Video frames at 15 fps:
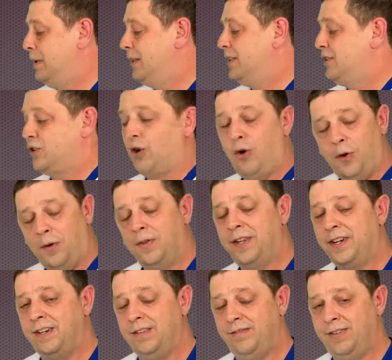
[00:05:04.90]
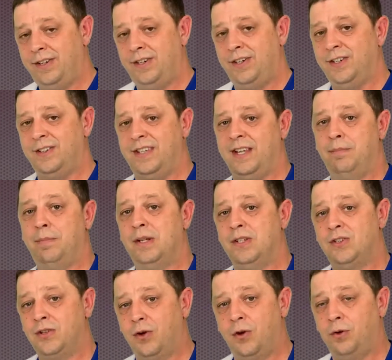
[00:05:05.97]
been told they're inferior. They've
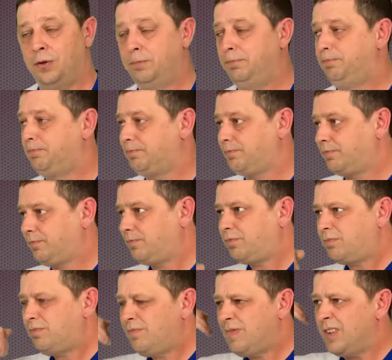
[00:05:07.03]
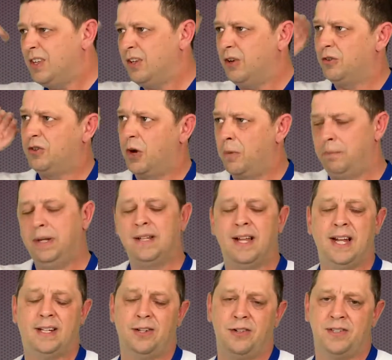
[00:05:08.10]
been told, don't be
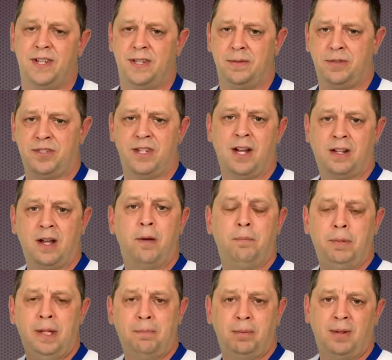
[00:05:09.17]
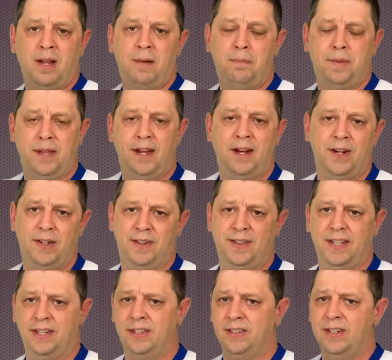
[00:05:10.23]
like those other stuck-up people up there
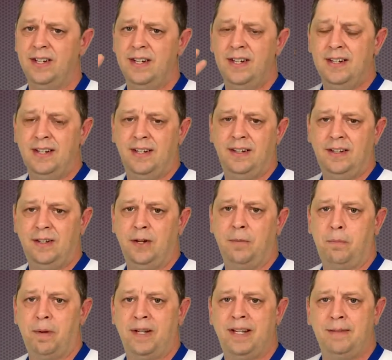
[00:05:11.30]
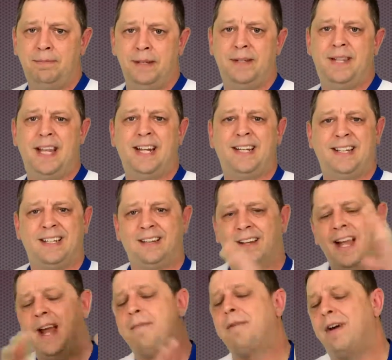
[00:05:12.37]
that are, but they
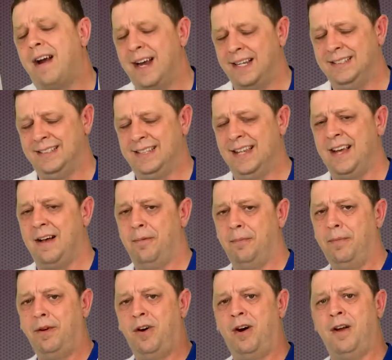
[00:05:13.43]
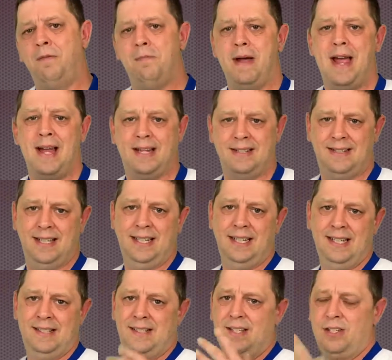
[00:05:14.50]
glamorize them on
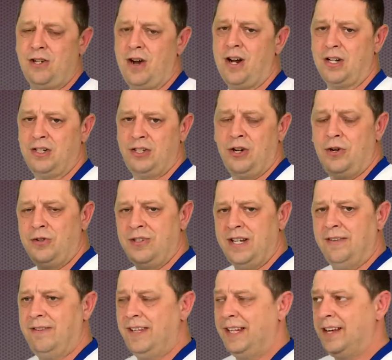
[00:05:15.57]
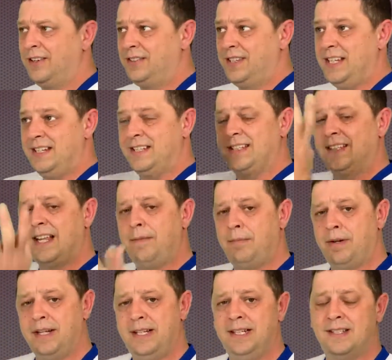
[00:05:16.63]
magazines and talk shows and everything else. These
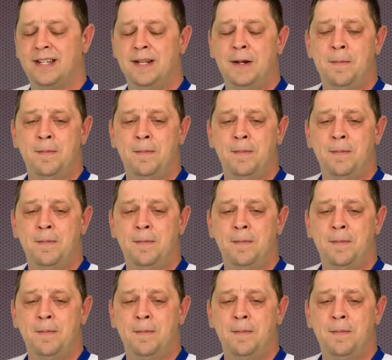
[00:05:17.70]
celebrities